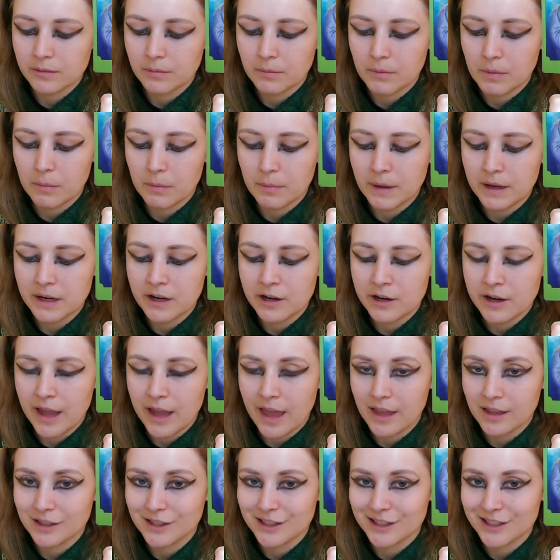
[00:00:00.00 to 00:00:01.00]
but better
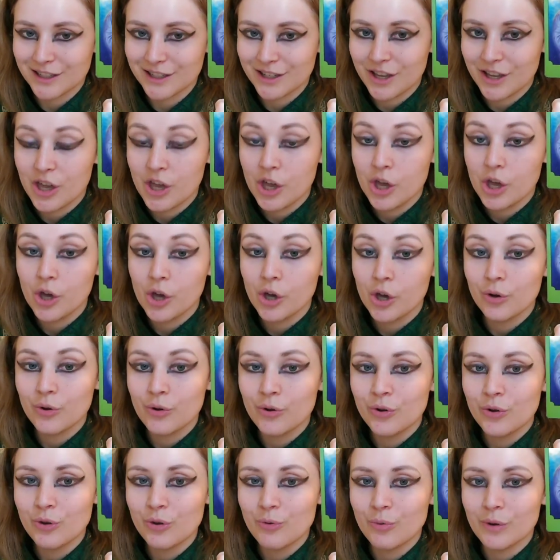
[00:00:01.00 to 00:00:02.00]
yet, who
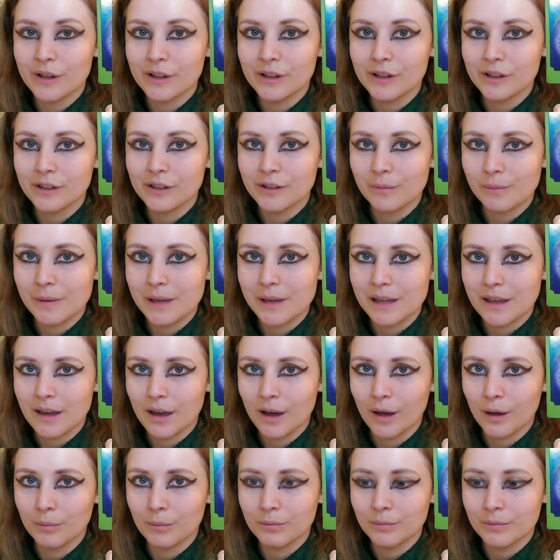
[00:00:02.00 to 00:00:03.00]
you will
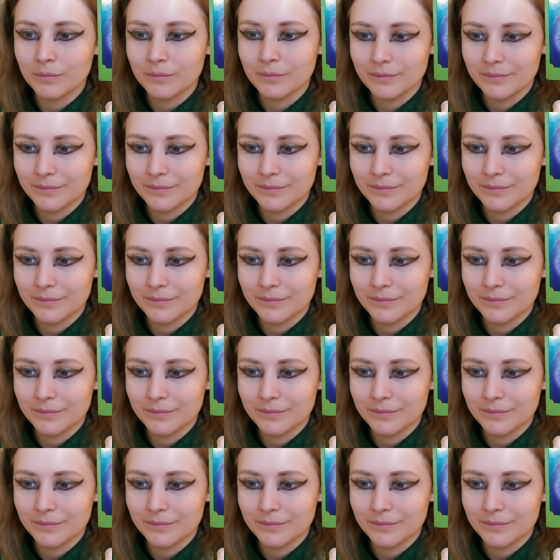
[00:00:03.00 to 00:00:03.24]
become.